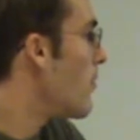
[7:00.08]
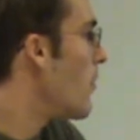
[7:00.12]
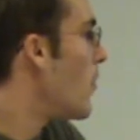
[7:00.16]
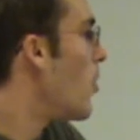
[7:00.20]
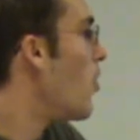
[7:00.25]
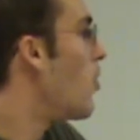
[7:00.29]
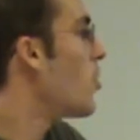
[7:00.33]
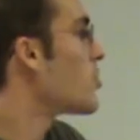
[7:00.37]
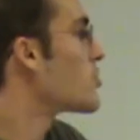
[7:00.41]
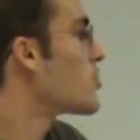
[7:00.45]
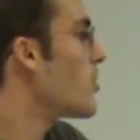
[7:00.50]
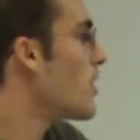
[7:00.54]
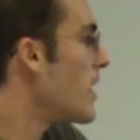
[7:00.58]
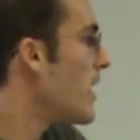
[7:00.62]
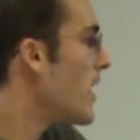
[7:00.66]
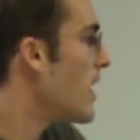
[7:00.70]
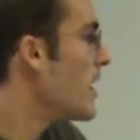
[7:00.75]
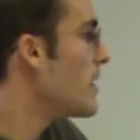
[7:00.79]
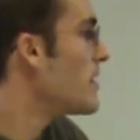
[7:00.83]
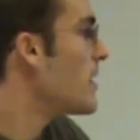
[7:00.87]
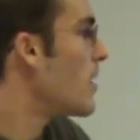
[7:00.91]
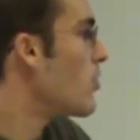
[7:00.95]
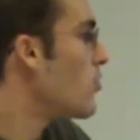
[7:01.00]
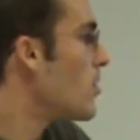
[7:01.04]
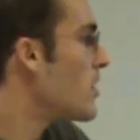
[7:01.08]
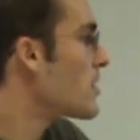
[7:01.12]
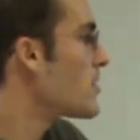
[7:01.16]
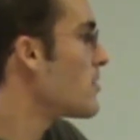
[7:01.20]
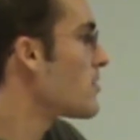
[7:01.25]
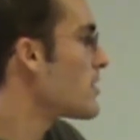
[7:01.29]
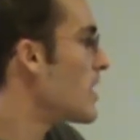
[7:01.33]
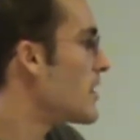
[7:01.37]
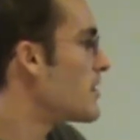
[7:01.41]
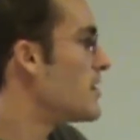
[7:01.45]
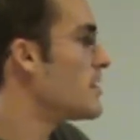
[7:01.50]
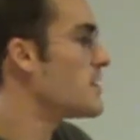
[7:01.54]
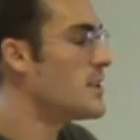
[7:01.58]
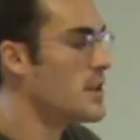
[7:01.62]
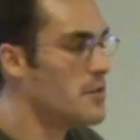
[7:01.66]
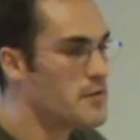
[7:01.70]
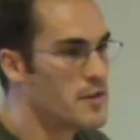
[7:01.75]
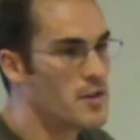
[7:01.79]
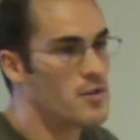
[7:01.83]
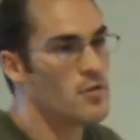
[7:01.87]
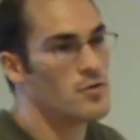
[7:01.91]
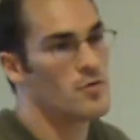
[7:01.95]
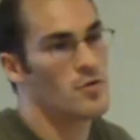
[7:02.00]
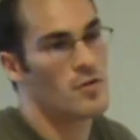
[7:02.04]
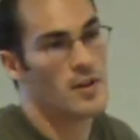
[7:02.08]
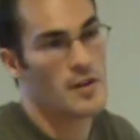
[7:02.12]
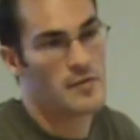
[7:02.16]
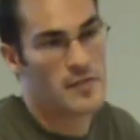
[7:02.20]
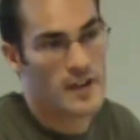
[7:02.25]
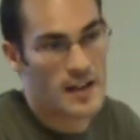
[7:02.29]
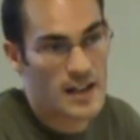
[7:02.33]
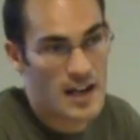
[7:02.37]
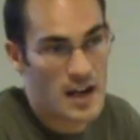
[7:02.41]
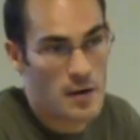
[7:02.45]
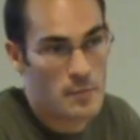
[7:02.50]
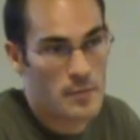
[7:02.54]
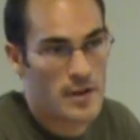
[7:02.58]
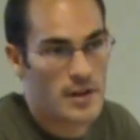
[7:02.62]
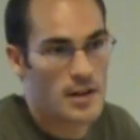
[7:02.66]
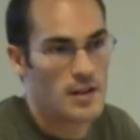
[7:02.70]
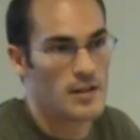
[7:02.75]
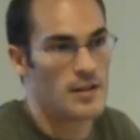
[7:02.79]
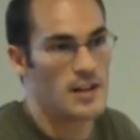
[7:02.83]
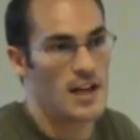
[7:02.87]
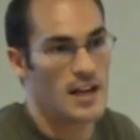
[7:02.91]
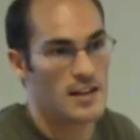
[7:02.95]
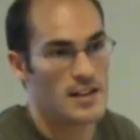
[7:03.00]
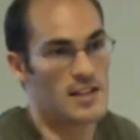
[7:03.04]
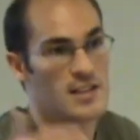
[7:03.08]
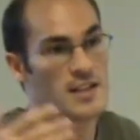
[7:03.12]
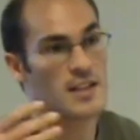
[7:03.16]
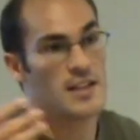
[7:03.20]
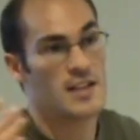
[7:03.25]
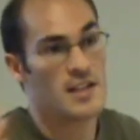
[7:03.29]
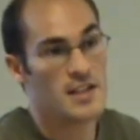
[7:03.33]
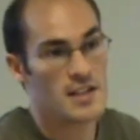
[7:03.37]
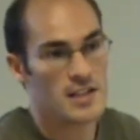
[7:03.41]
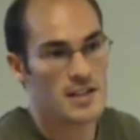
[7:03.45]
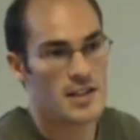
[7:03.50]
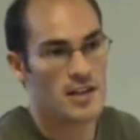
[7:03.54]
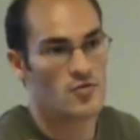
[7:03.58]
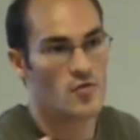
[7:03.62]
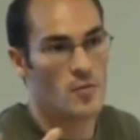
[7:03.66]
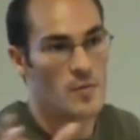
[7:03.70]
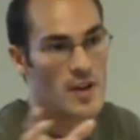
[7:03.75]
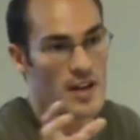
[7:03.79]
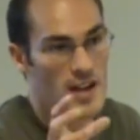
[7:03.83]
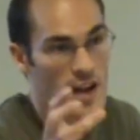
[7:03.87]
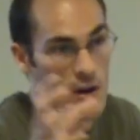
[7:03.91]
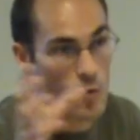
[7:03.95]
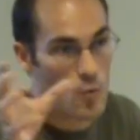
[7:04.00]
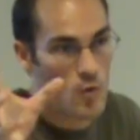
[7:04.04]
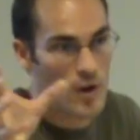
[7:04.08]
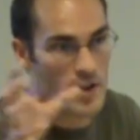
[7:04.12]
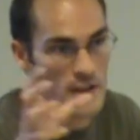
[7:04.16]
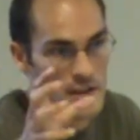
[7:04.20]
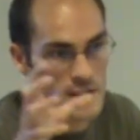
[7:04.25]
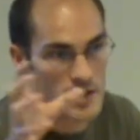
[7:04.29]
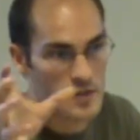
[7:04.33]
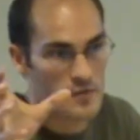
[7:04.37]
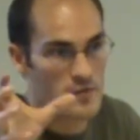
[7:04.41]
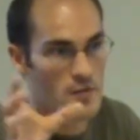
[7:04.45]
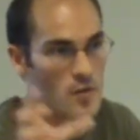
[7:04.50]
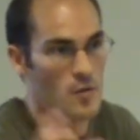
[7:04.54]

Also, again, the question that it's difficult to give a number and it's easier to make a qualitative